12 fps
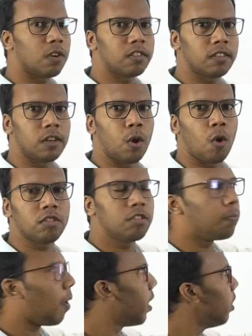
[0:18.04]
was
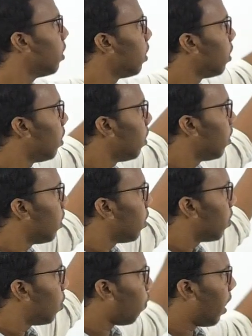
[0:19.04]
launched by
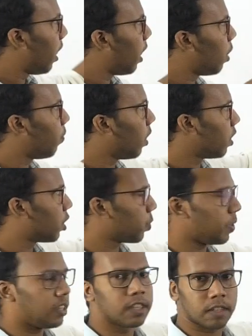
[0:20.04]
the Wildlife
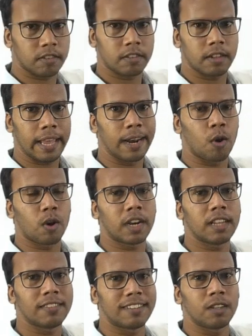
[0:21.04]
Conservation Trust, an
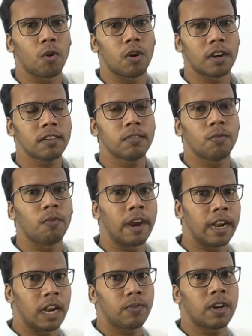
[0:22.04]
organization called as
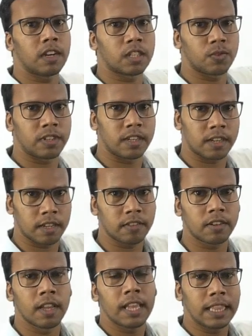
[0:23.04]
Wildlife Conservation
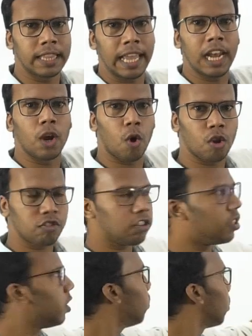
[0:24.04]
Trust. They
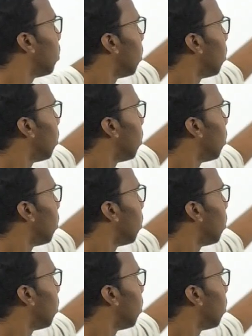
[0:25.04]
launched this